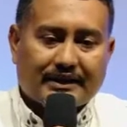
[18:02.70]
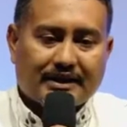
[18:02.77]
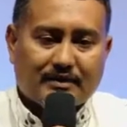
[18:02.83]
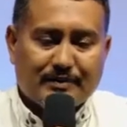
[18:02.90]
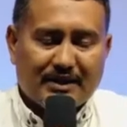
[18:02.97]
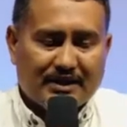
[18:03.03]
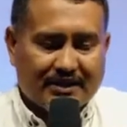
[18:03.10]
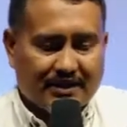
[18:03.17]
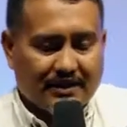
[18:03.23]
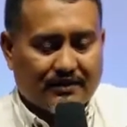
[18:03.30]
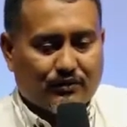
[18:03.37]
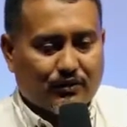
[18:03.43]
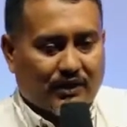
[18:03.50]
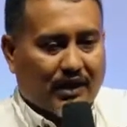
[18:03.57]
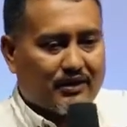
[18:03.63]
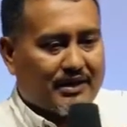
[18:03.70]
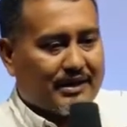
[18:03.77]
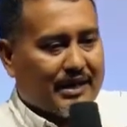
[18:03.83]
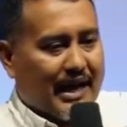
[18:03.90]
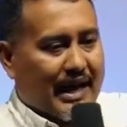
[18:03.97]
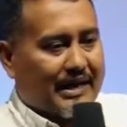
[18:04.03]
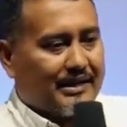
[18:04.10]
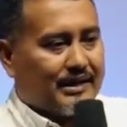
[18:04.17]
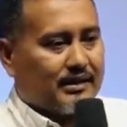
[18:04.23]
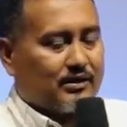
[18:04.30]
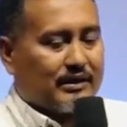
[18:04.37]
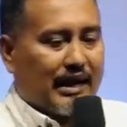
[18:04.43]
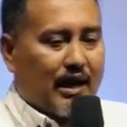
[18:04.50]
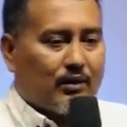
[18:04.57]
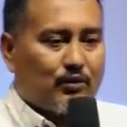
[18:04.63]
this ministry 2009, and
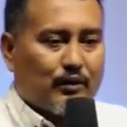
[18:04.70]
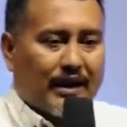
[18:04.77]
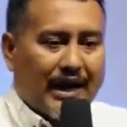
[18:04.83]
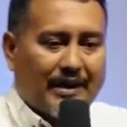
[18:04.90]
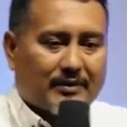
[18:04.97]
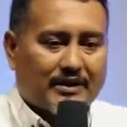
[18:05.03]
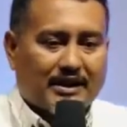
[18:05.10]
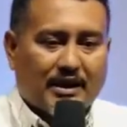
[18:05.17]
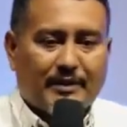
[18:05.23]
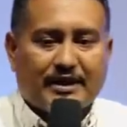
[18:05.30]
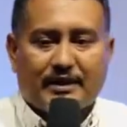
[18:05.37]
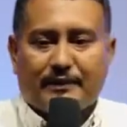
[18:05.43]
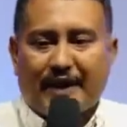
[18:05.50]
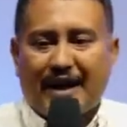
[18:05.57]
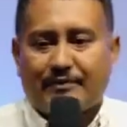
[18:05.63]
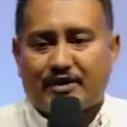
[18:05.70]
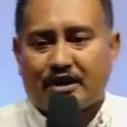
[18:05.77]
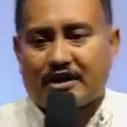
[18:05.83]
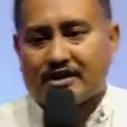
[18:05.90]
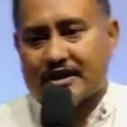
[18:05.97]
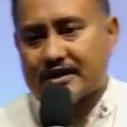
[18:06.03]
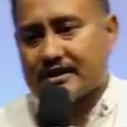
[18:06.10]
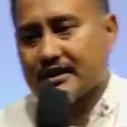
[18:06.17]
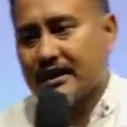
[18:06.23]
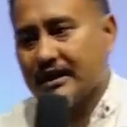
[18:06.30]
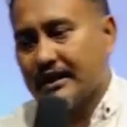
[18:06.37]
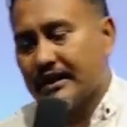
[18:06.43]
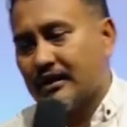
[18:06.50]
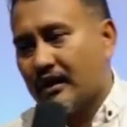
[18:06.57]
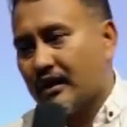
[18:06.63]
now we have 75 churches
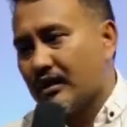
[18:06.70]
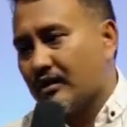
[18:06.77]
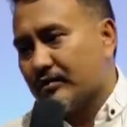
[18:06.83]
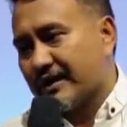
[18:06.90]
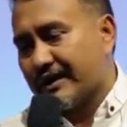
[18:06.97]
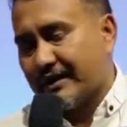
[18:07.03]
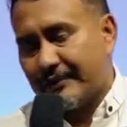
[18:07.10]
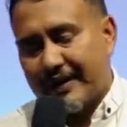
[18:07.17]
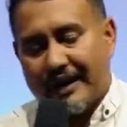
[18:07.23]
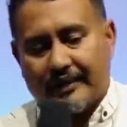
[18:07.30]
in all over Nepal.